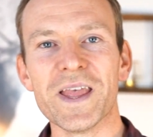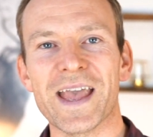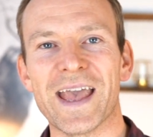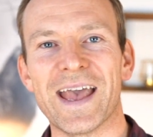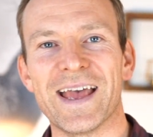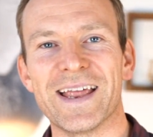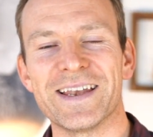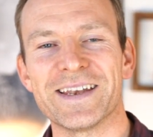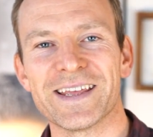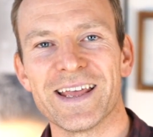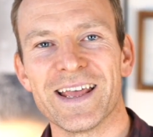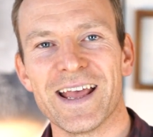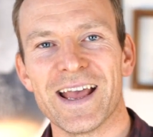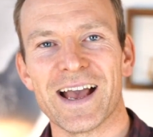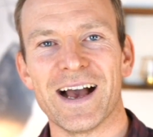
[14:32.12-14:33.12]
and
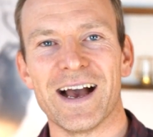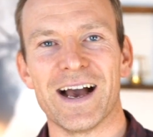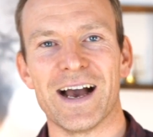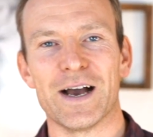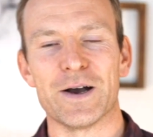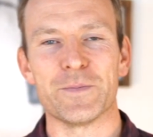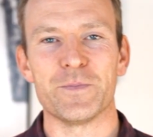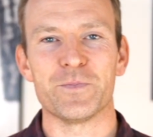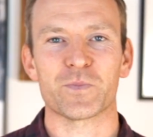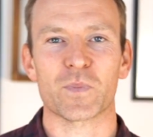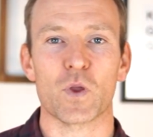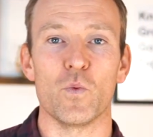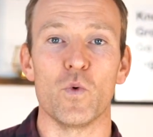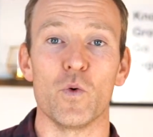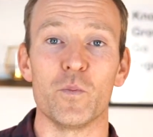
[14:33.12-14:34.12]

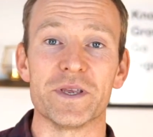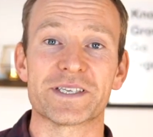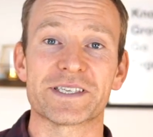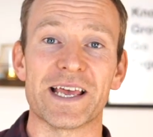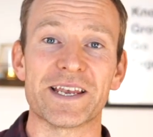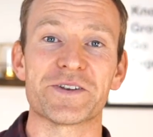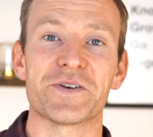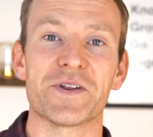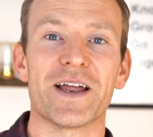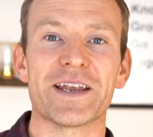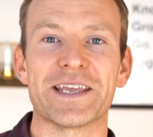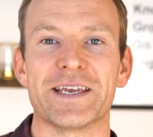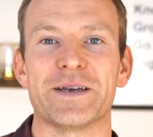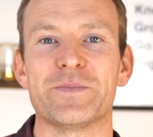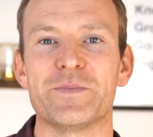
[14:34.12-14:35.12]
we'll be centered
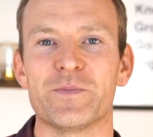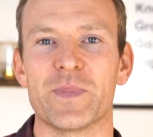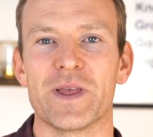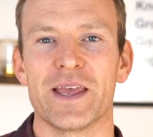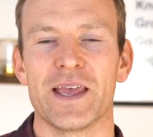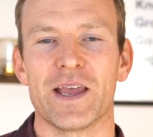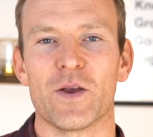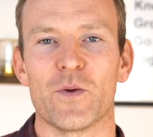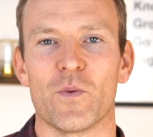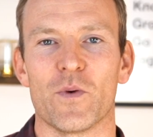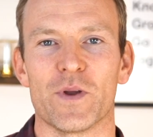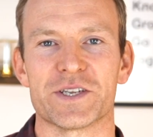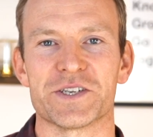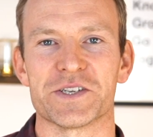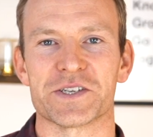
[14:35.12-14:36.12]
on Him,
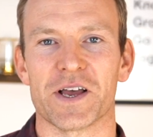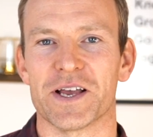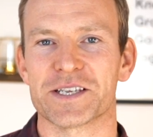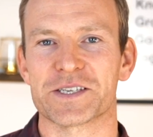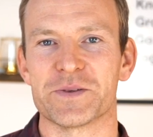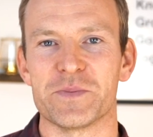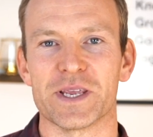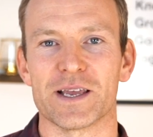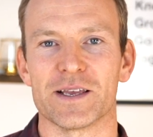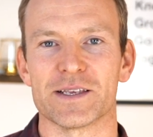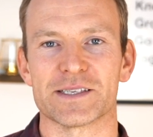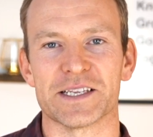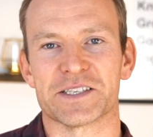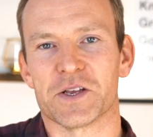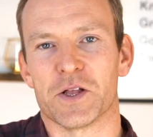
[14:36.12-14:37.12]
which is awesome
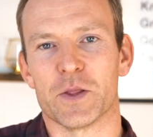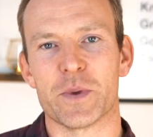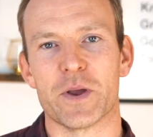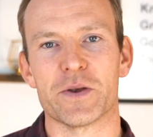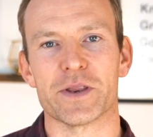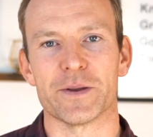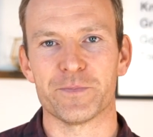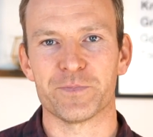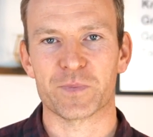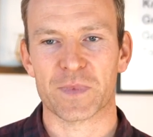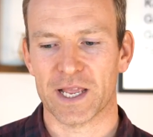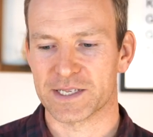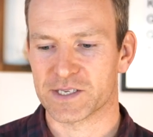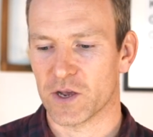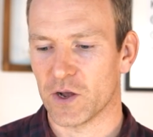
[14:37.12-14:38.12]
because it's all about Him.
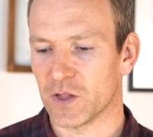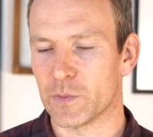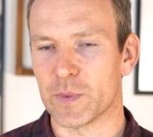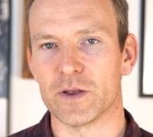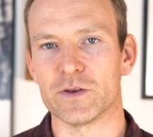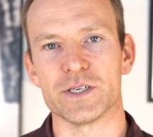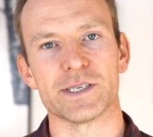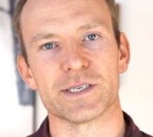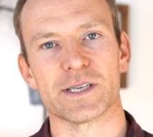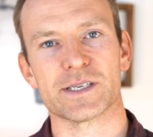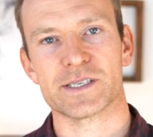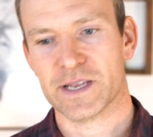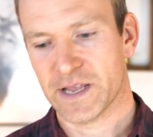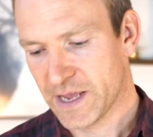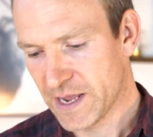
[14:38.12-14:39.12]
It's all about
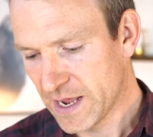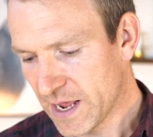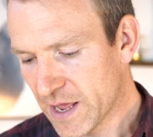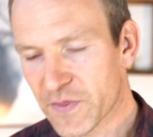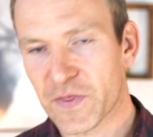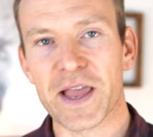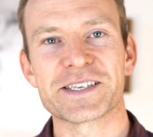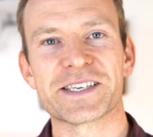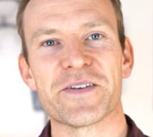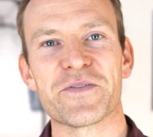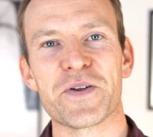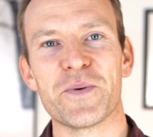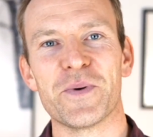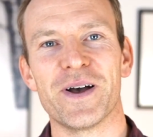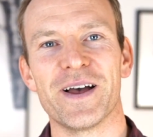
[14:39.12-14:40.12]
Jesus. Thanks,
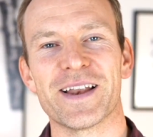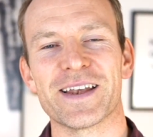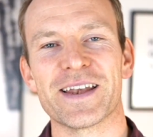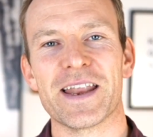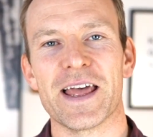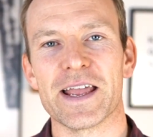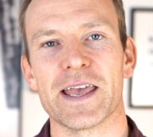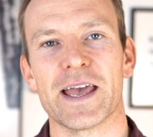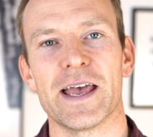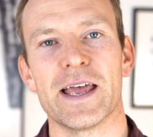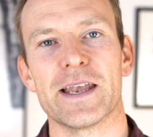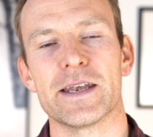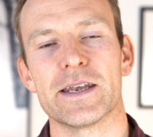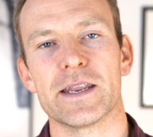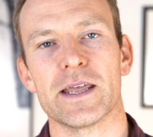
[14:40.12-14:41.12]
everyone,
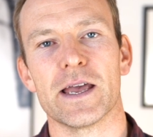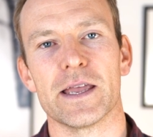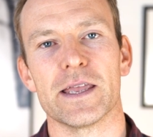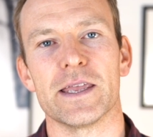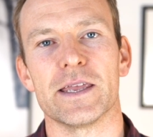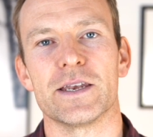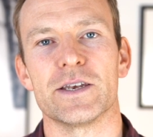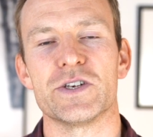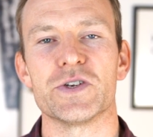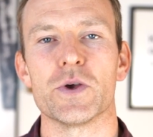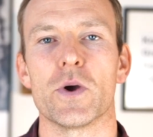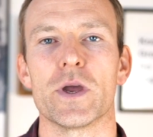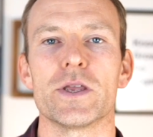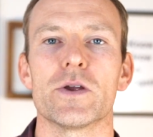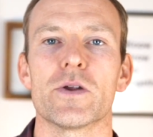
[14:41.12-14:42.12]
again.
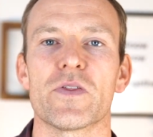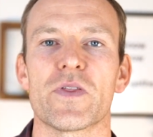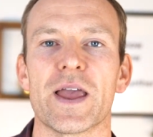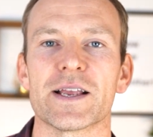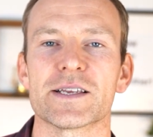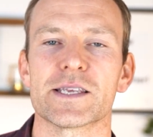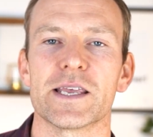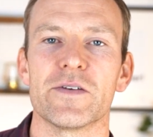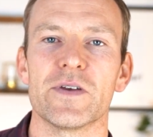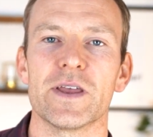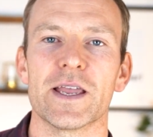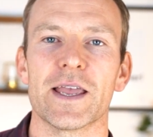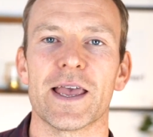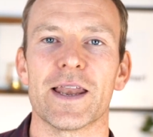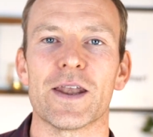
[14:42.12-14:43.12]
Enjoy your
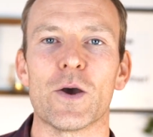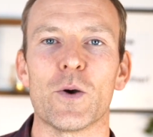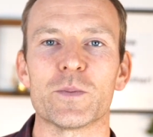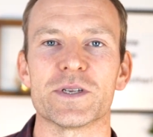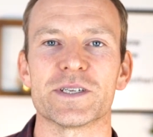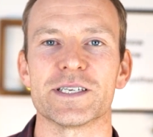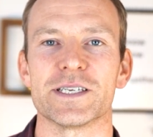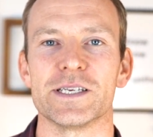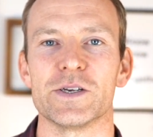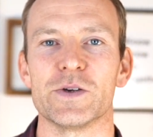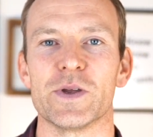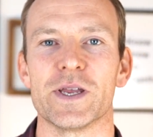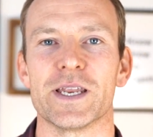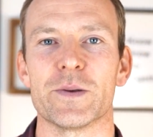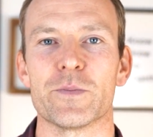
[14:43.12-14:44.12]
Thanksgiving and hope to see you
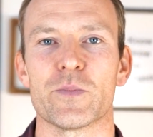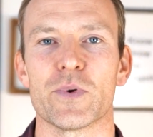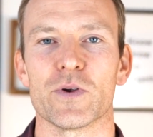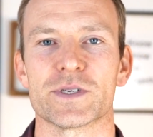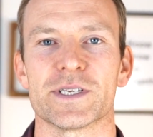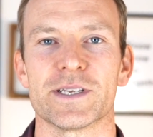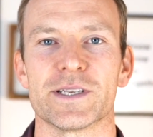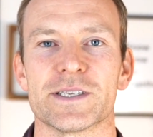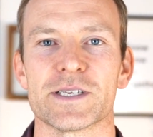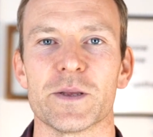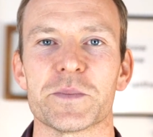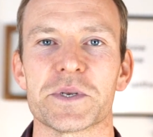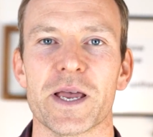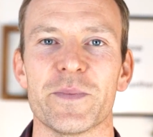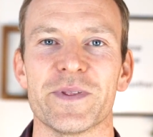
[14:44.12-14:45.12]
in person
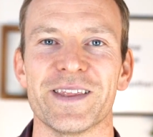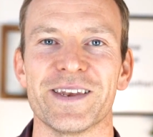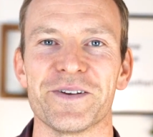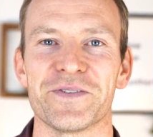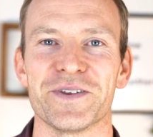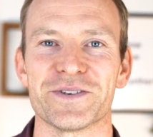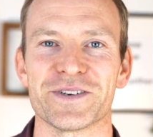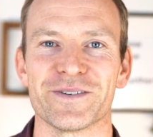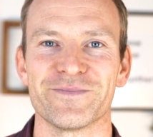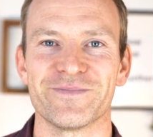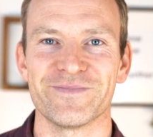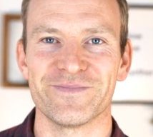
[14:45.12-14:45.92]
sometime in the near future.